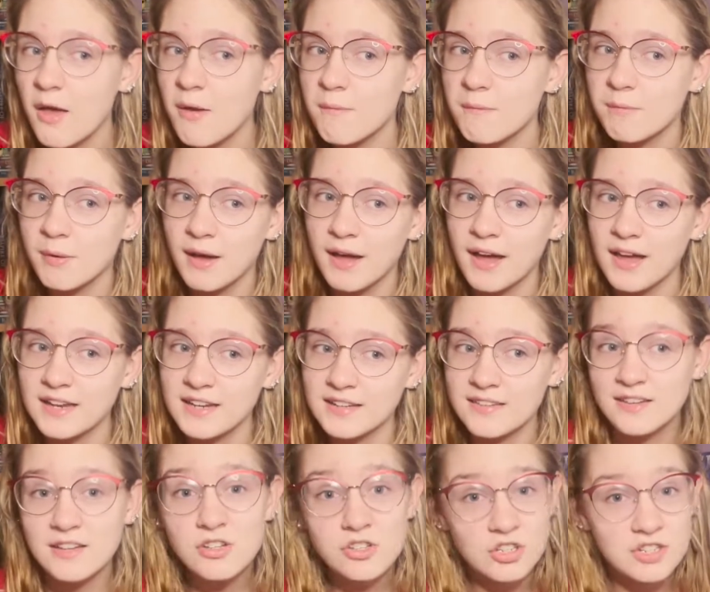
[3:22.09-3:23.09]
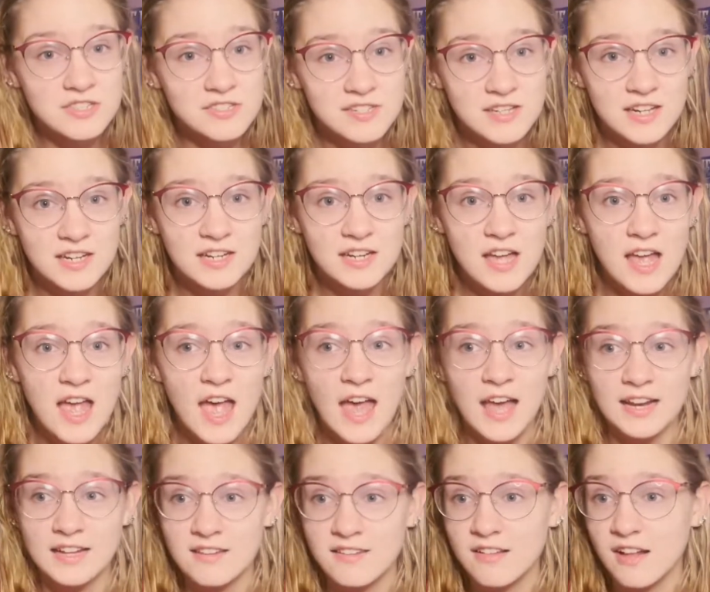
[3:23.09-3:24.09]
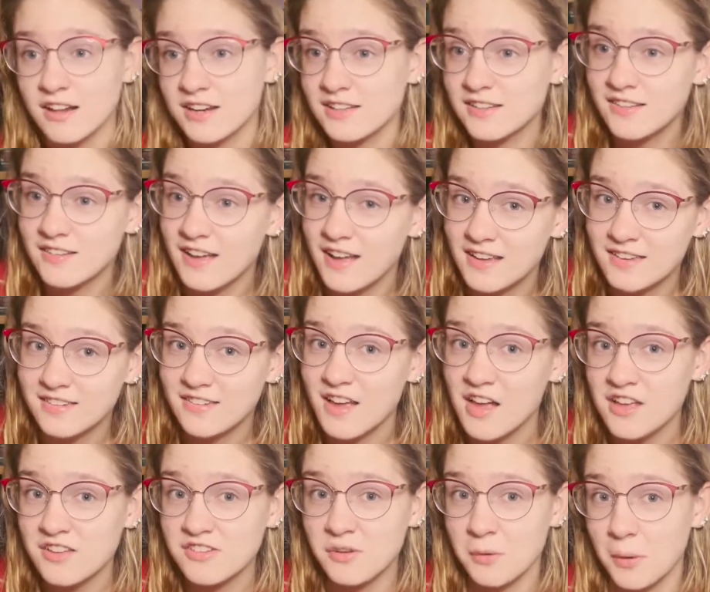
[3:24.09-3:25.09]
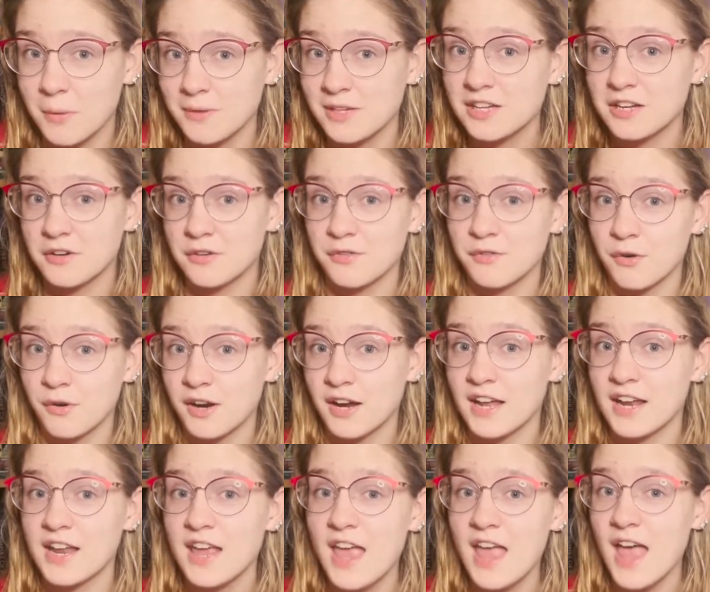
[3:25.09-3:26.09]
but it's interesting and it's not incest, so I'm here for it.